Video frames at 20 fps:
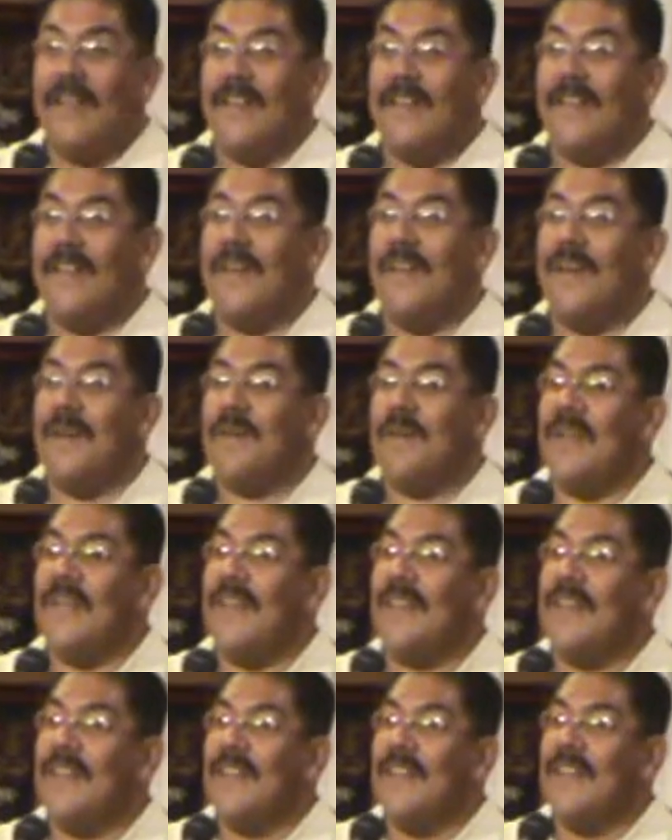You know what I
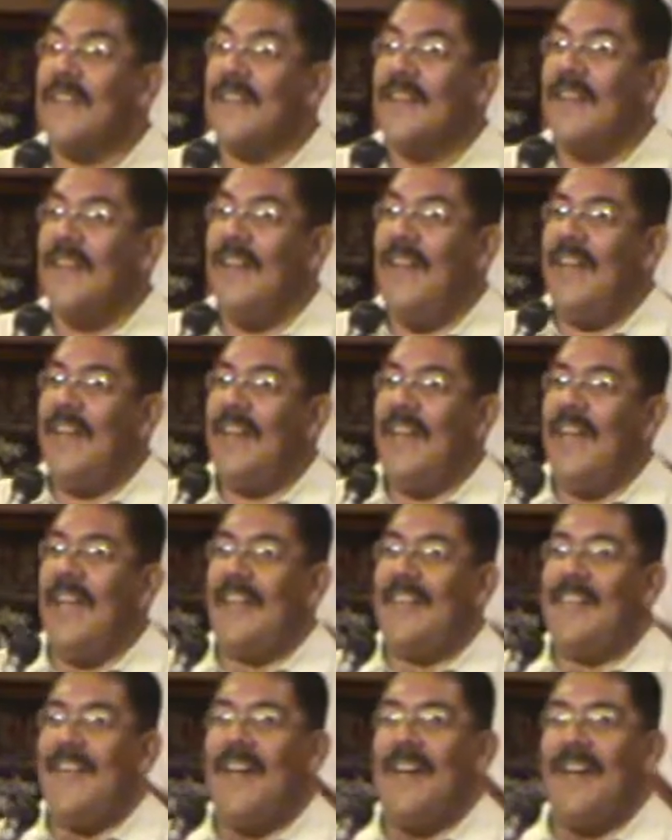mean? And
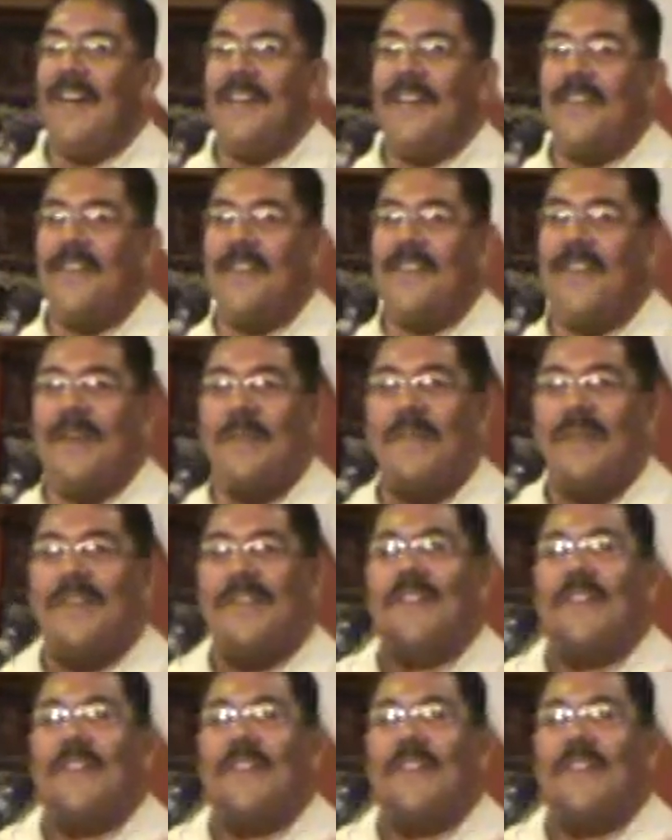and yet, you know what I mean.